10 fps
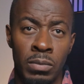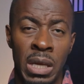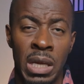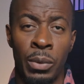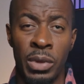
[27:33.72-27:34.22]

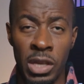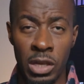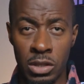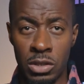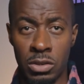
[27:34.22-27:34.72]
Now with
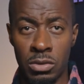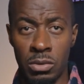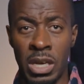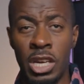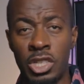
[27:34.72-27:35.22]

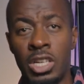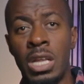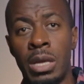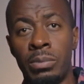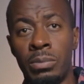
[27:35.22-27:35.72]
each
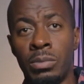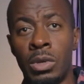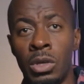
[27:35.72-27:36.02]
limb,